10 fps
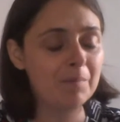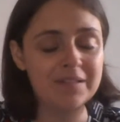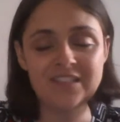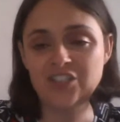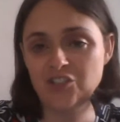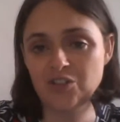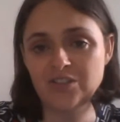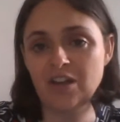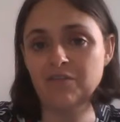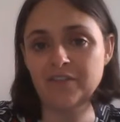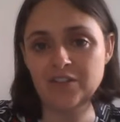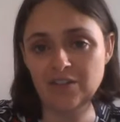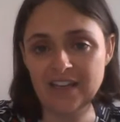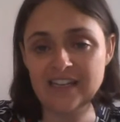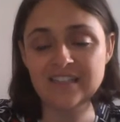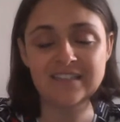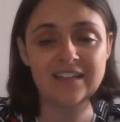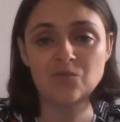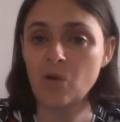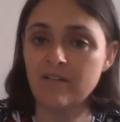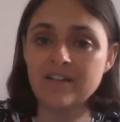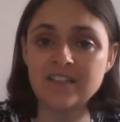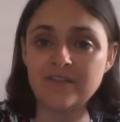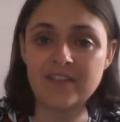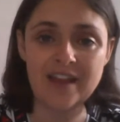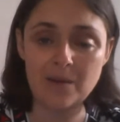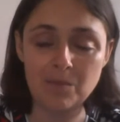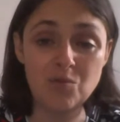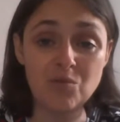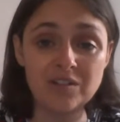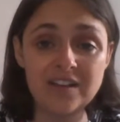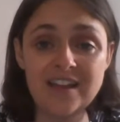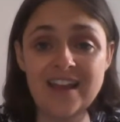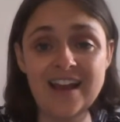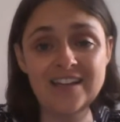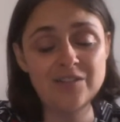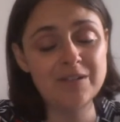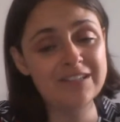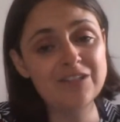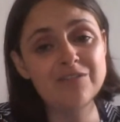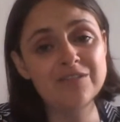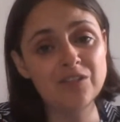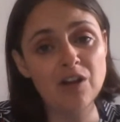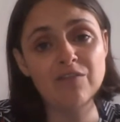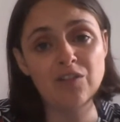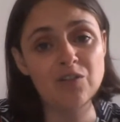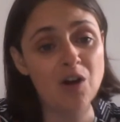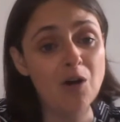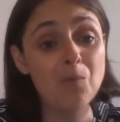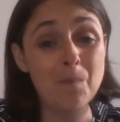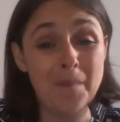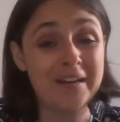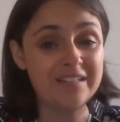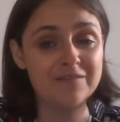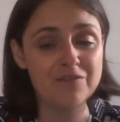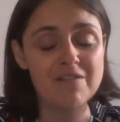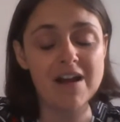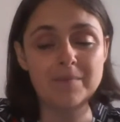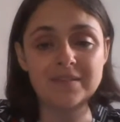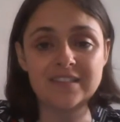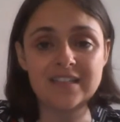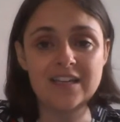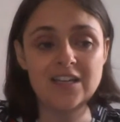position yourself and your leaders as warriors for the unborn, and you excuse and overlook a whole bunch of crimes.